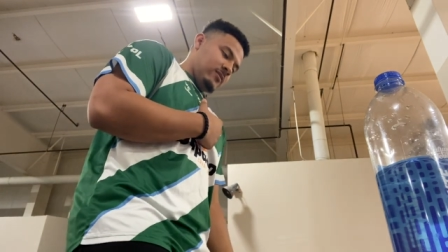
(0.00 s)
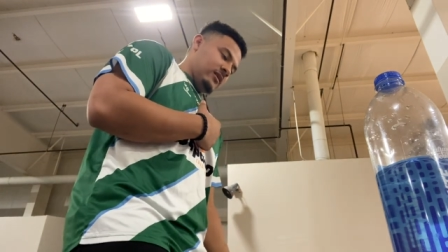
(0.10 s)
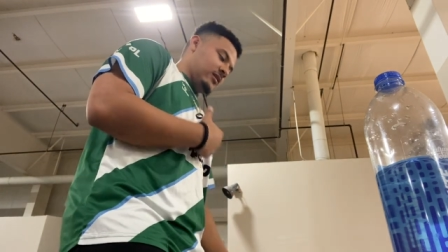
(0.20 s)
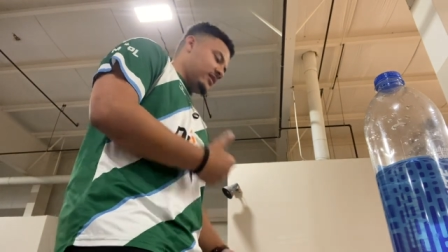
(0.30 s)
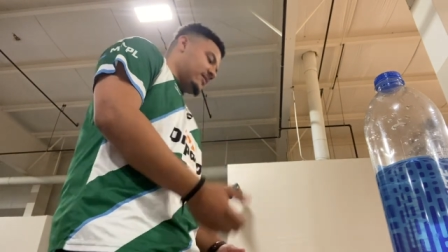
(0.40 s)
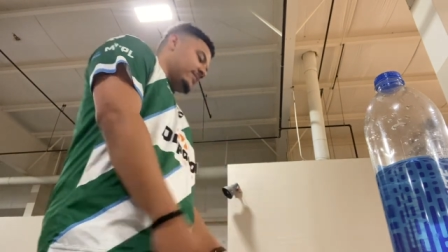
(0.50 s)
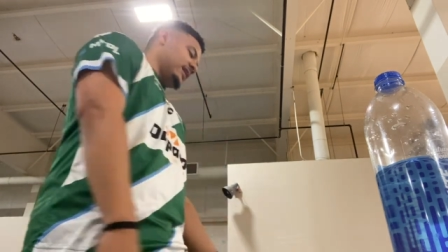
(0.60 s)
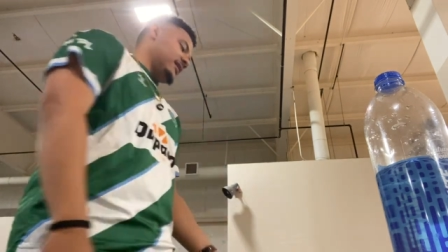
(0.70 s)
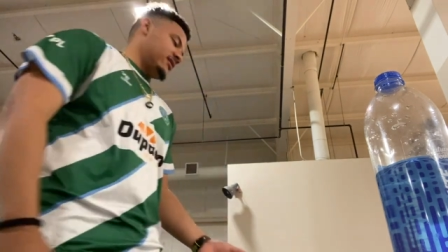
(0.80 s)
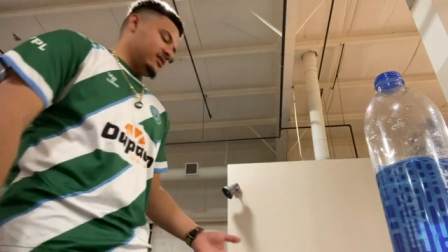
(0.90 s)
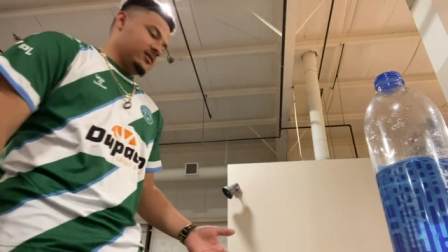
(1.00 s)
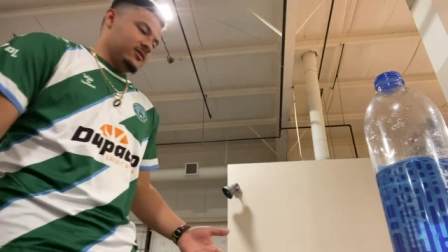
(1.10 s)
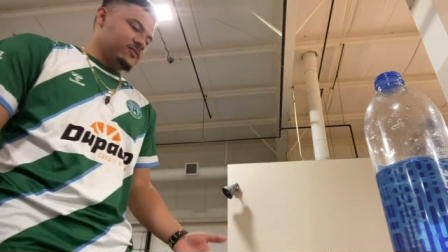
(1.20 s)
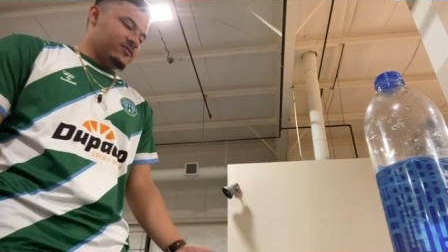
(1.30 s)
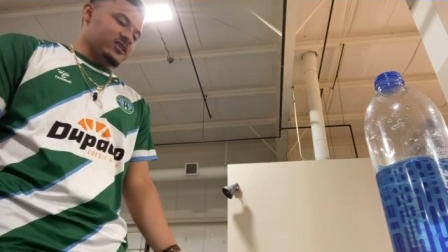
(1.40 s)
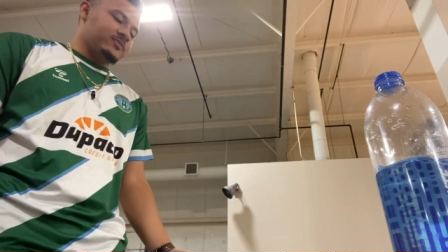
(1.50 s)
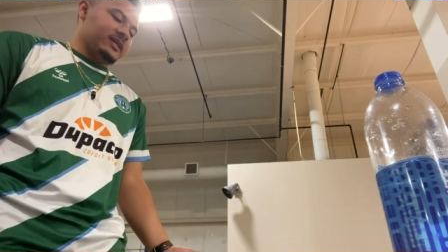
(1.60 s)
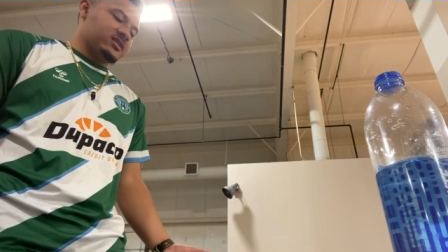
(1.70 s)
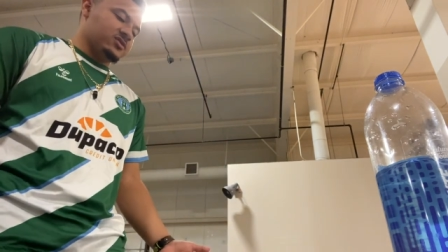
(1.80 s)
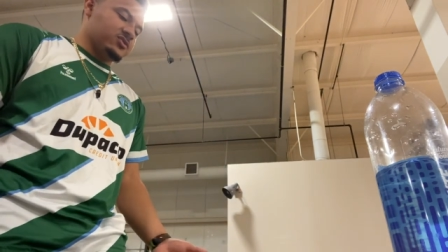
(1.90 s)
Now, looking back at the first
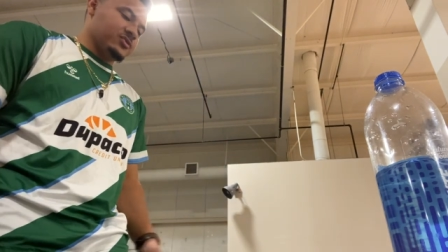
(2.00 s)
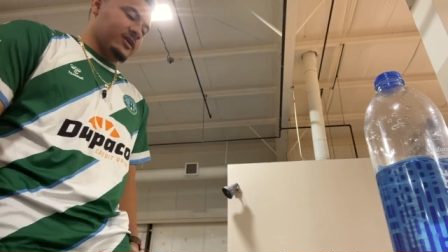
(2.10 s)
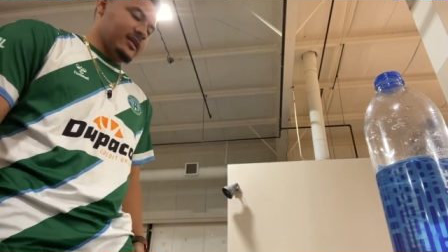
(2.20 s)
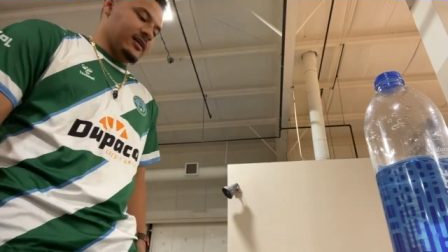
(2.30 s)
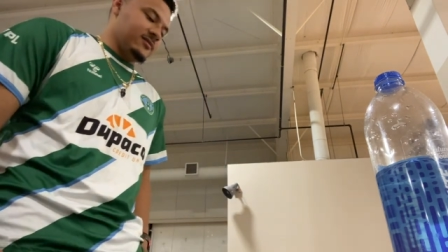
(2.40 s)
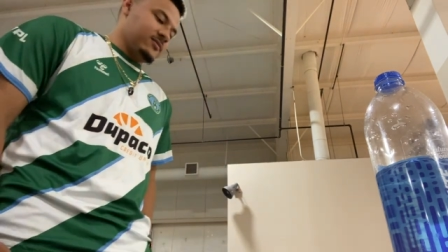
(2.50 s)
passage we read at